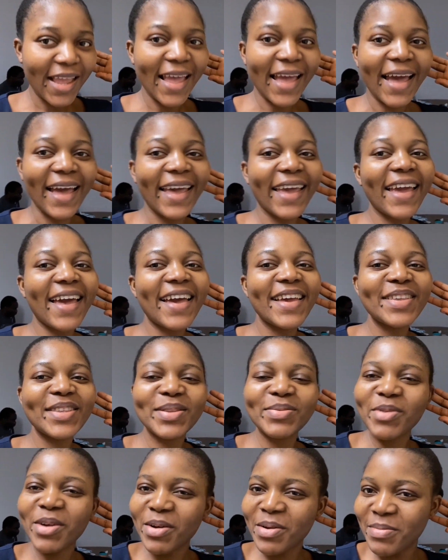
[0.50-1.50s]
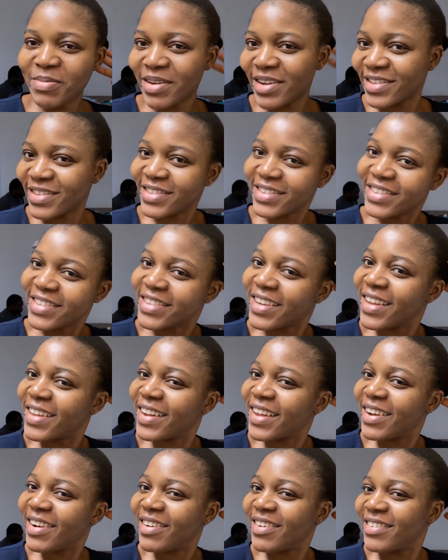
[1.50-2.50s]
Hi guys, welcome back to the
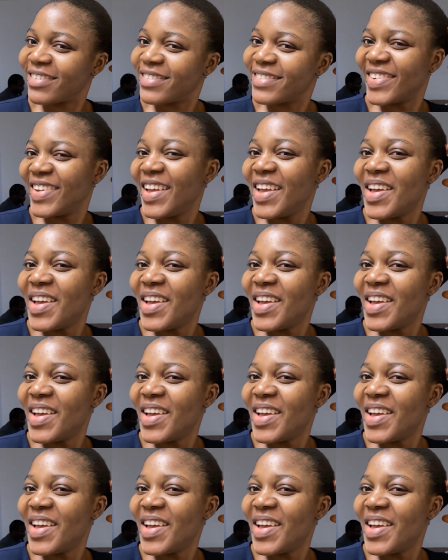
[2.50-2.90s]
channel.